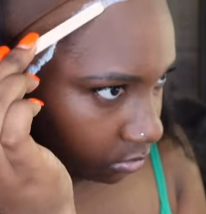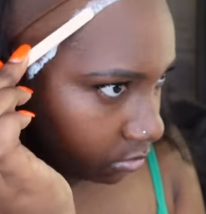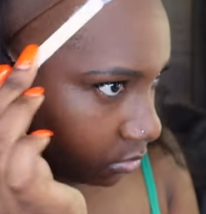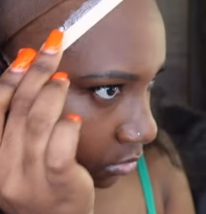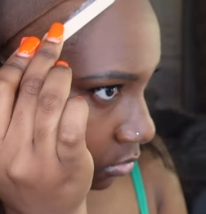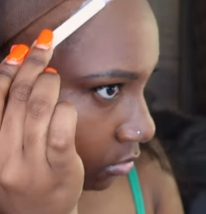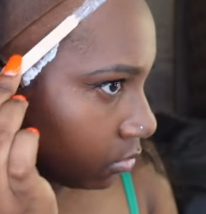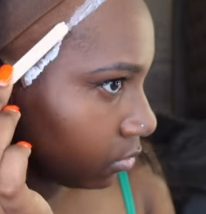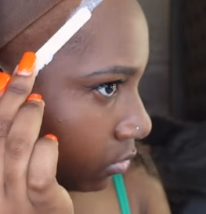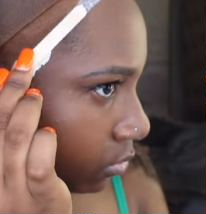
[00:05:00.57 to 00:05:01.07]

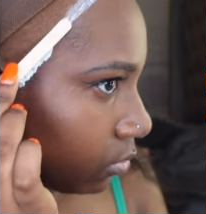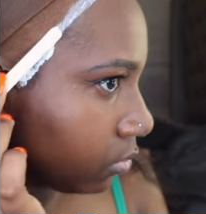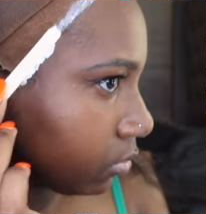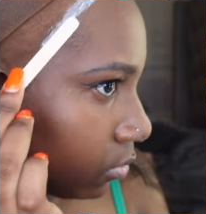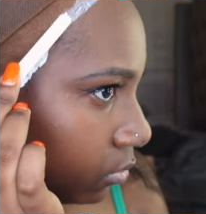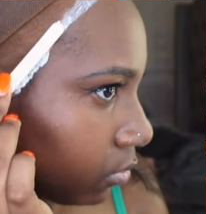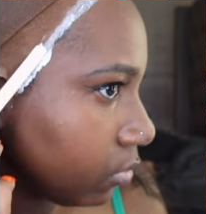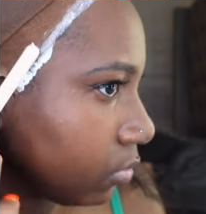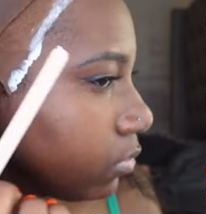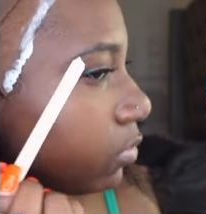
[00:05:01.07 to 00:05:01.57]
clear in
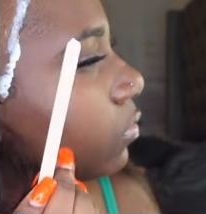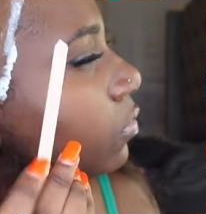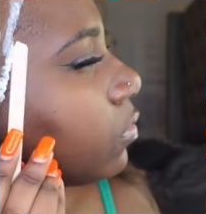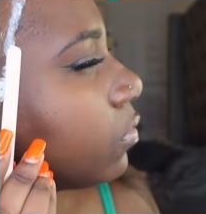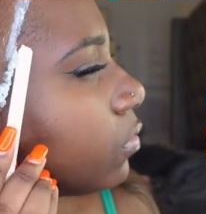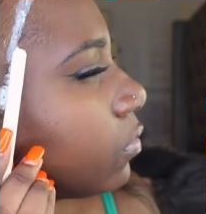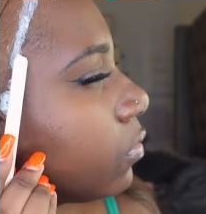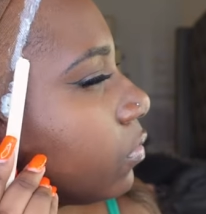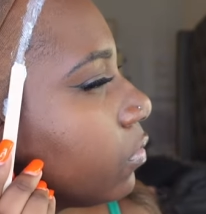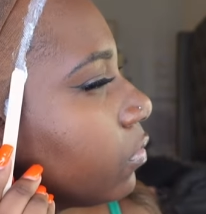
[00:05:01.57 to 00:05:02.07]
between
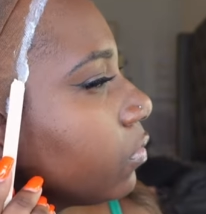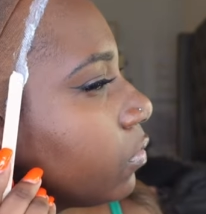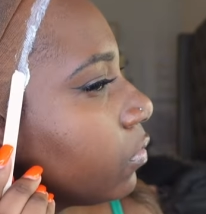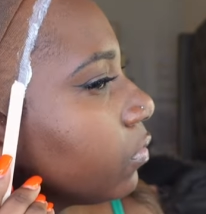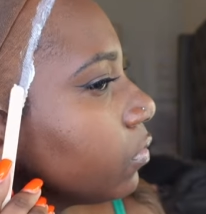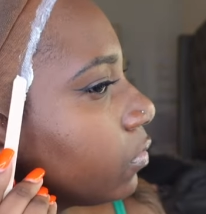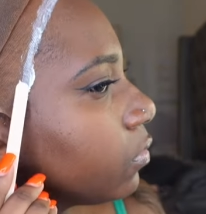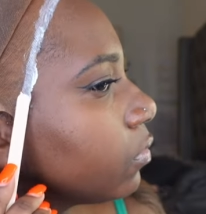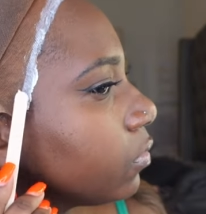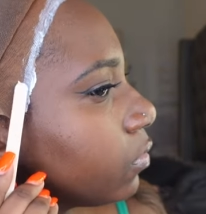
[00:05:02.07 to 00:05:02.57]
before
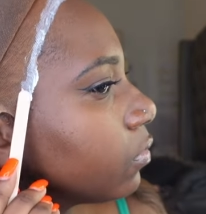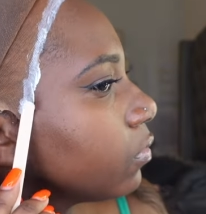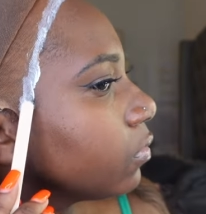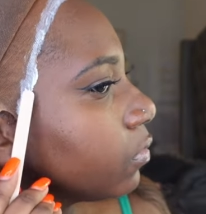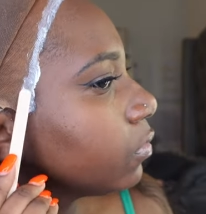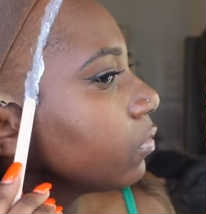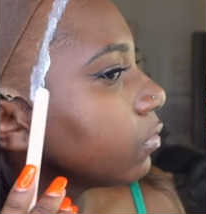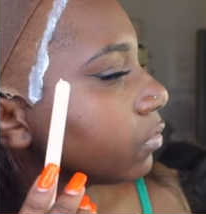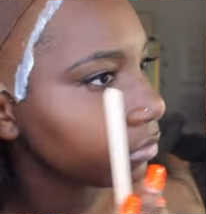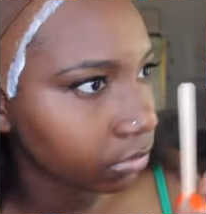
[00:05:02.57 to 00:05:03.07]
applying my
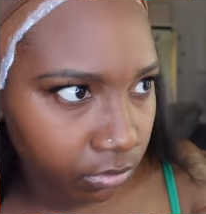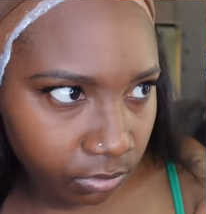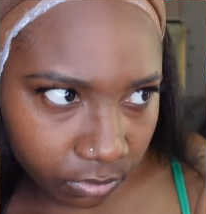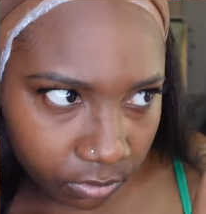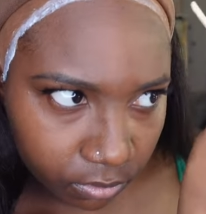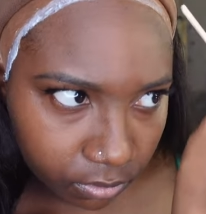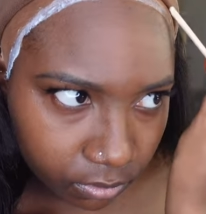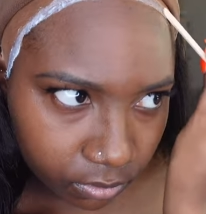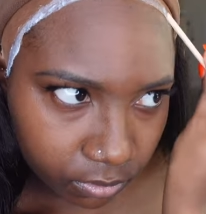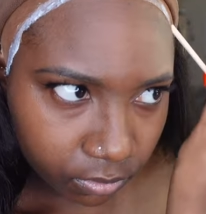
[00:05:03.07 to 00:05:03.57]
lace
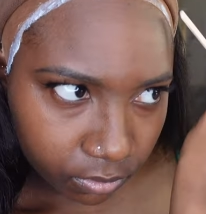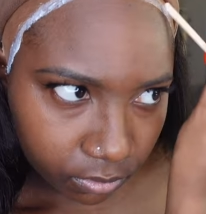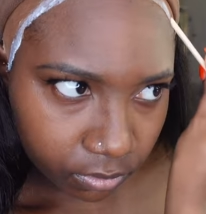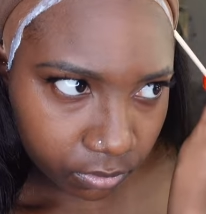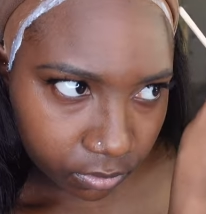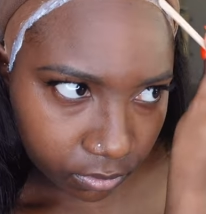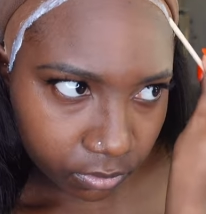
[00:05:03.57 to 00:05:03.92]
so that's